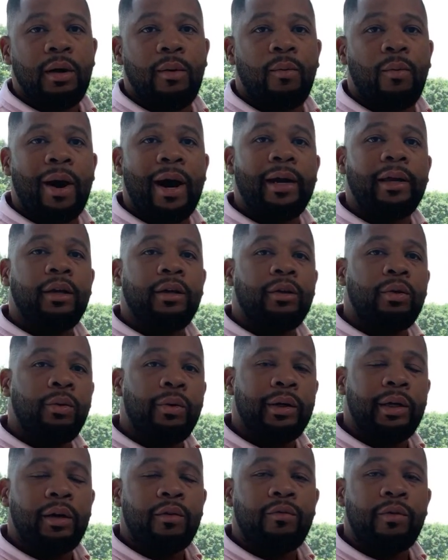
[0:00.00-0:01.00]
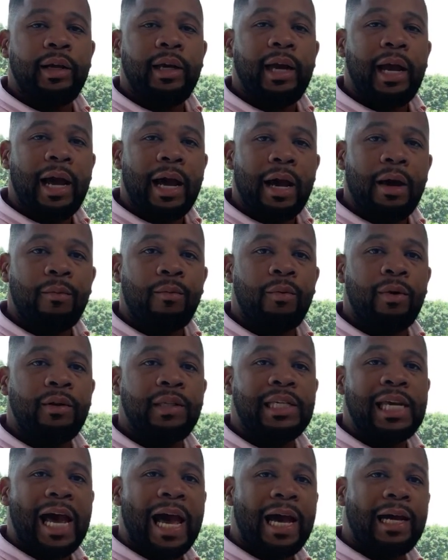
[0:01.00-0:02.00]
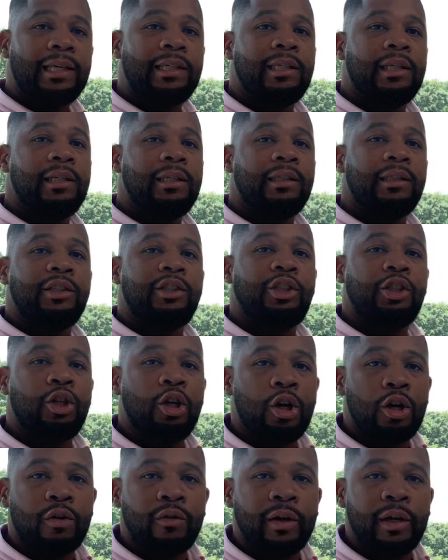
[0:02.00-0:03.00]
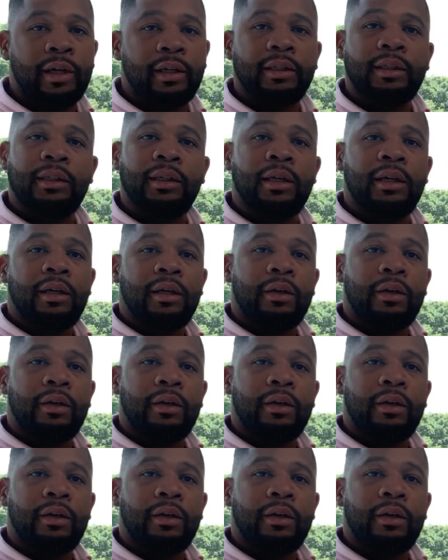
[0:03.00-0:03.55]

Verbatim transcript: while you're doing your rehab with taxes, insurance,